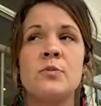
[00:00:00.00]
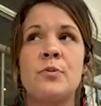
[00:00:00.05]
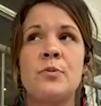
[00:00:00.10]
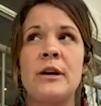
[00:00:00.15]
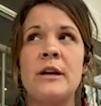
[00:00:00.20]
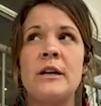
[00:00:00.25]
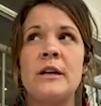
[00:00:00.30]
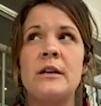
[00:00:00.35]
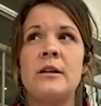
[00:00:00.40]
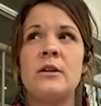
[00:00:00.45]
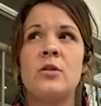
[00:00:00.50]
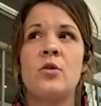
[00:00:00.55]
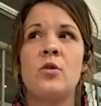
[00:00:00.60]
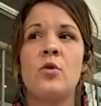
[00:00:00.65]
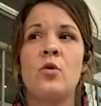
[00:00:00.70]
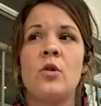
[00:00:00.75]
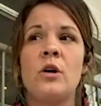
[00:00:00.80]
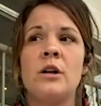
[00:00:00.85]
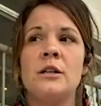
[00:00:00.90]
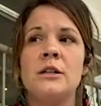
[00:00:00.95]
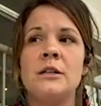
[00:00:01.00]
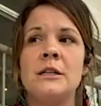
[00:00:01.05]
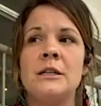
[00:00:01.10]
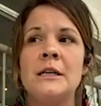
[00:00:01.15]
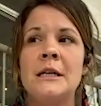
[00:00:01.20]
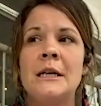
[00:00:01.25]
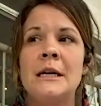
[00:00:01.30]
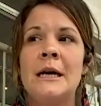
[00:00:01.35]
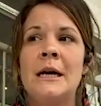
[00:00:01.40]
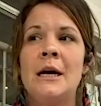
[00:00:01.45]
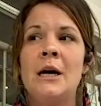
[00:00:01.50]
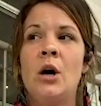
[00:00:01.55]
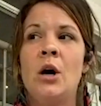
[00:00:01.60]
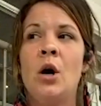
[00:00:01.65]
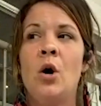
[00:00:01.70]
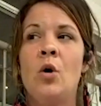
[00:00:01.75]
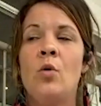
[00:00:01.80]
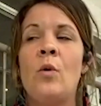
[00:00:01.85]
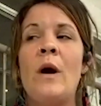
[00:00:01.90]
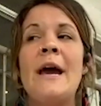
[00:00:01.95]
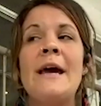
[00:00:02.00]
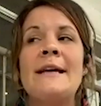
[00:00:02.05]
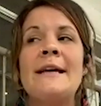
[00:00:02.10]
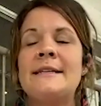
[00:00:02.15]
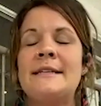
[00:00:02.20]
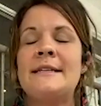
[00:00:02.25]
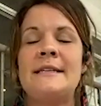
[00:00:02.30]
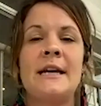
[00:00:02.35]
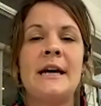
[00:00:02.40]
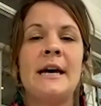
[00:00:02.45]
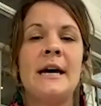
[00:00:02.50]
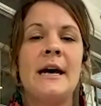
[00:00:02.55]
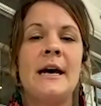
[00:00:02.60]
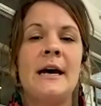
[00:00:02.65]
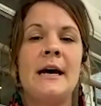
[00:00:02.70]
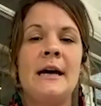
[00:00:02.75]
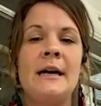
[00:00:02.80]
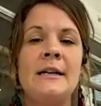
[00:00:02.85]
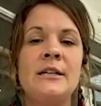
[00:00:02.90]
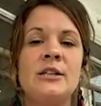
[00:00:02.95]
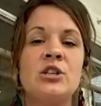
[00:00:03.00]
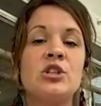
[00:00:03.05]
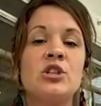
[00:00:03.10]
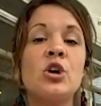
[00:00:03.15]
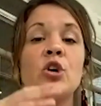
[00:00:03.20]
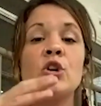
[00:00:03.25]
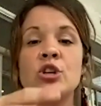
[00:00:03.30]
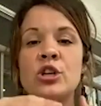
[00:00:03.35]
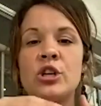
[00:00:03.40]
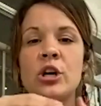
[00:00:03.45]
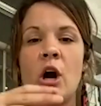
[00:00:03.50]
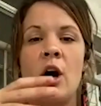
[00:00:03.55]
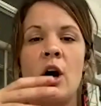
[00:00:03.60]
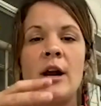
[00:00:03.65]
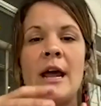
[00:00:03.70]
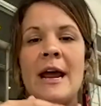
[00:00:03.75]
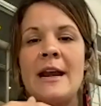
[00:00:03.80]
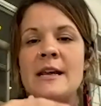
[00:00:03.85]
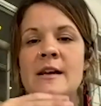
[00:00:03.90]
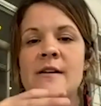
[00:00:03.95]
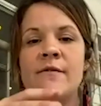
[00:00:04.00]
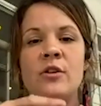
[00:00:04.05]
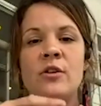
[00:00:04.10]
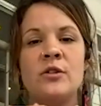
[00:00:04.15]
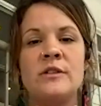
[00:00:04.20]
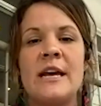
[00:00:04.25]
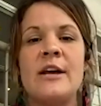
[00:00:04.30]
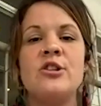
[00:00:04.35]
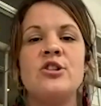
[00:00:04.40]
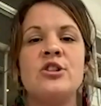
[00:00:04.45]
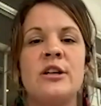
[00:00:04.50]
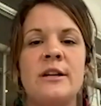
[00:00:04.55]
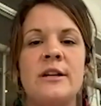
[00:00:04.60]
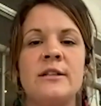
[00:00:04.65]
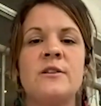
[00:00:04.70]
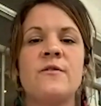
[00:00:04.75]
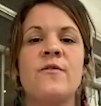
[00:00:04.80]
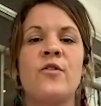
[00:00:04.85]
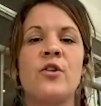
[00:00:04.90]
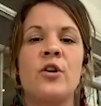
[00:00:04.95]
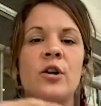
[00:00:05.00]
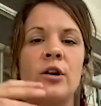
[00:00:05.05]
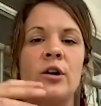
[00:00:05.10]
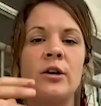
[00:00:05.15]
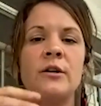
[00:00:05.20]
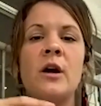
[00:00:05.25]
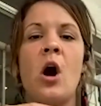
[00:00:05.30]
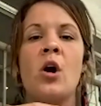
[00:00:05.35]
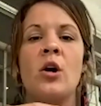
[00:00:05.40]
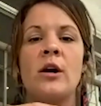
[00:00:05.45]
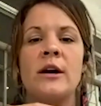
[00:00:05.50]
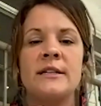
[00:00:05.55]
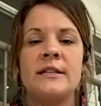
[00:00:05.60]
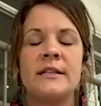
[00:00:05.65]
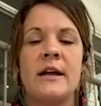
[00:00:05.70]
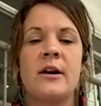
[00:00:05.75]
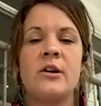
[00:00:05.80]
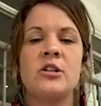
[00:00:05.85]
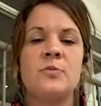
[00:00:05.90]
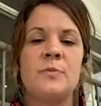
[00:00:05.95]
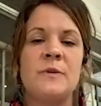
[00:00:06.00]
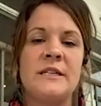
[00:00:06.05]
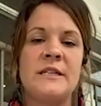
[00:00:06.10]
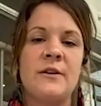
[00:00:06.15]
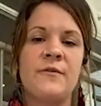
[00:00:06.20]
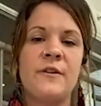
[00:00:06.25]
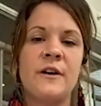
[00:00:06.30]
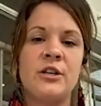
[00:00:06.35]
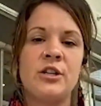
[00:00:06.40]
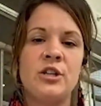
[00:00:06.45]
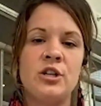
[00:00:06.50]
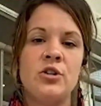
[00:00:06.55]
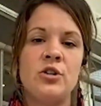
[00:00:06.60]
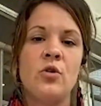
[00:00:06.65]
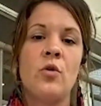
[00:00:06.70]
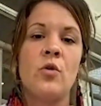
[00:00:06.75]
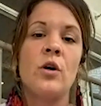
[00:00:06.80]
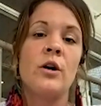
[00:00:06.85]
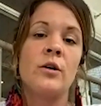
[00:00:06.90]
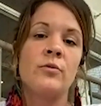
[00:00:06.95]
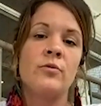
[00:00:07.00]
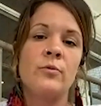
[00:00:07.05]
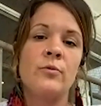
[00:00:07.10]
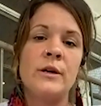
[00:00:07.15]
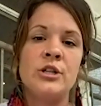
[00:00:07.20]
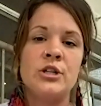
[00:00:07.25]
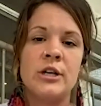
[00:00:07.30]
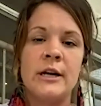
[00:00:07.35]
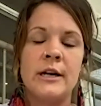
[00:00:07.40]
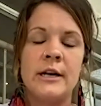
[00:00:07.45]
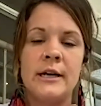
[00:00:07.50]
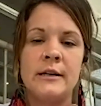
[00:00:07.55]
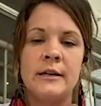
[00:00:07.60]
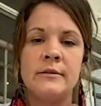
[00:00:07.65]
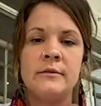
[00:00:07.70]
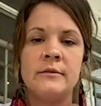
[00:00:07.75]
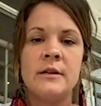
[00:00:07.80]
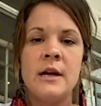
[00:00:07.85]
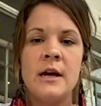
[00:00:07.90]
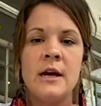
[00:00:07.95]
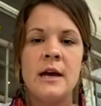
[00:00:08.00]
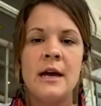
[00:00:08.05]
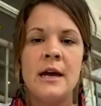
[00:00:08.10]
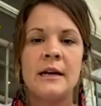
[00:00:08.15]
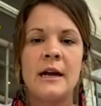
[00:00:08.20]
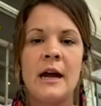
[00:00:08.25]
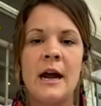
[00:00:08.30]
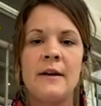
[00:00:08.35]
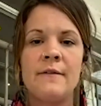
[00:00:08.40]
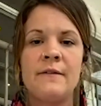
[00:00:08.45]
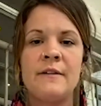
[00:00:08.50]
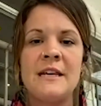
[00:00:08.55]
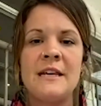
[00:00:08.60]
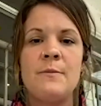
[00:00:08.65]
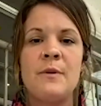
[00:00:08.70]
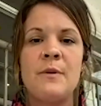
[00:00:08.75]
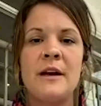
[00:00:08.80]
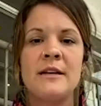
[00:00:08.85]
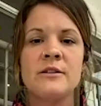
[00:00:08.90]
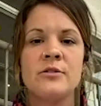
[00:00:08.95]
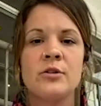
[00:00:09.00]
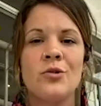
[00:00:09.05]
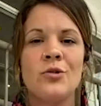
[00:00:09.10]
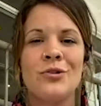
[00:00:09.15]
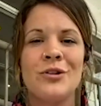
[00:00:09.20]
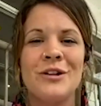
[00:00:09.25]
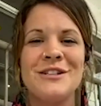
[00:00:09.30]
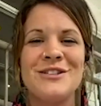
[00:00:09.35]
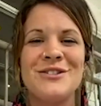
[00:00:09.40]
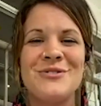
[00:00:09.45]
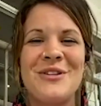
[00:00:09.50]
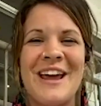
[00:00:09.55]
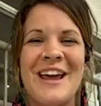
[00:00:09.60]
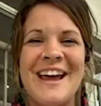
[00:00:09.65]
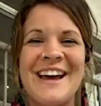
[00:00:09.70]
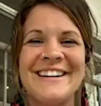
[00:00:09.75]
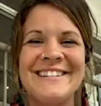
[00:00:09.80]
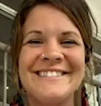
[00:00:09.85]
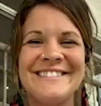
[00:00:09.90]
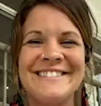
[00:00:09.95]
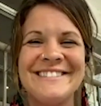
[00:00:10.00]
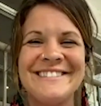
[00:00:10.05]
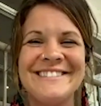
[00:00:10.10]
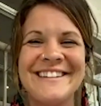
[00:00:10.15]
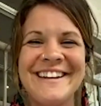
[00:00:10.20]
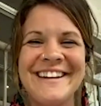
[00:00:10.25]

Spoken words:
pretty cool ways to search on any of those engines for artists that are specific to your region and kind of keep it as local as you can.